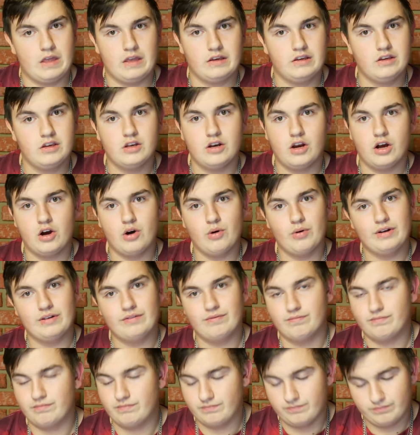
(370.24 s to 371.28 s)
you know,
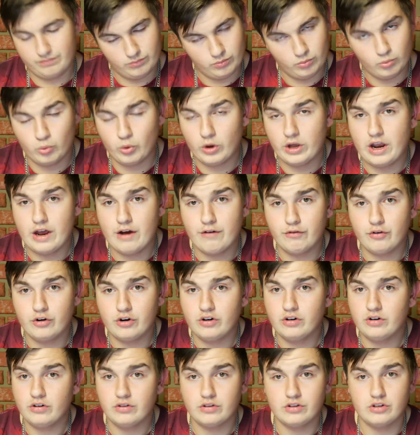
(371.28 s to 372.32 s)

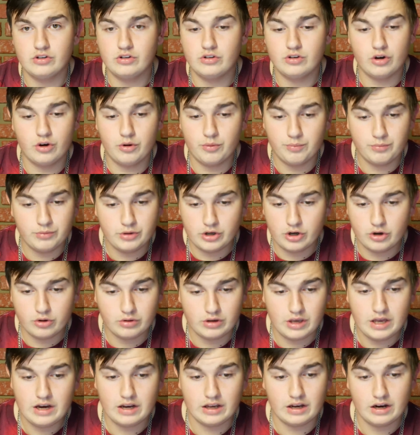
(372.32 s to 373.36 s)
whatever, you don't
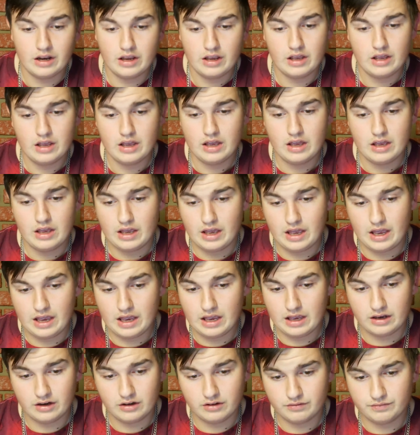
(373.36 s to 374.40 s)
get it.
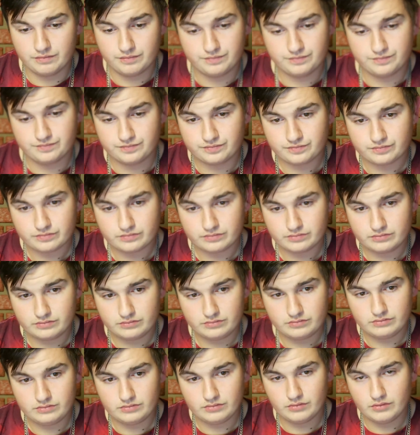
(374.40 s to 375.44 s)
And
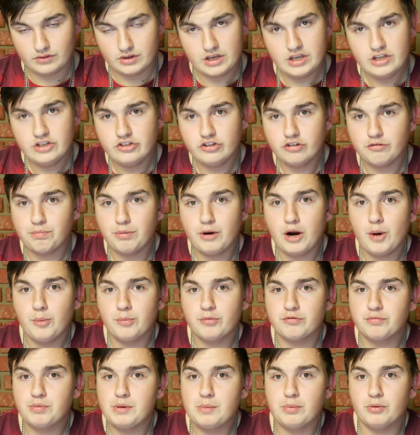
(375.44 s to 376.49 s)
it just
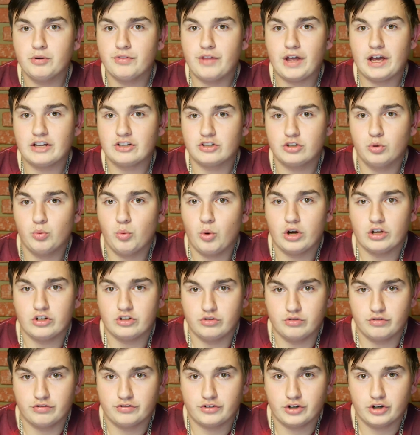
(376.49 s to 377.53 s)
prompts people not to want
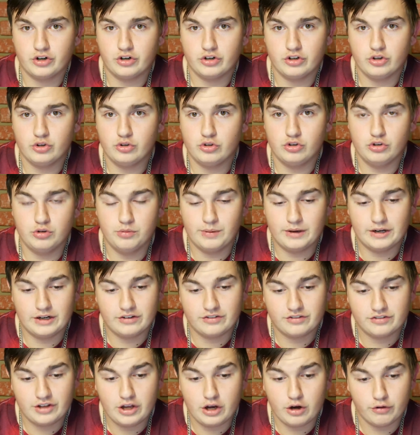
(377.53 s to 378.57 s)
to start YouTube in
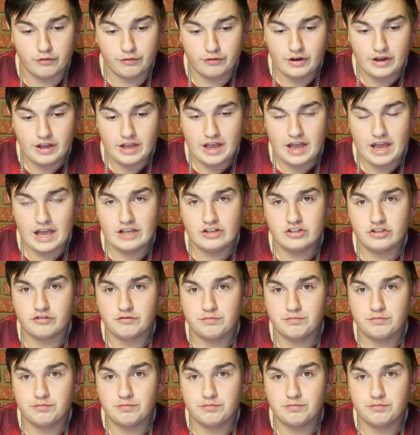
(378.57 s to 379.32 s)
itself, and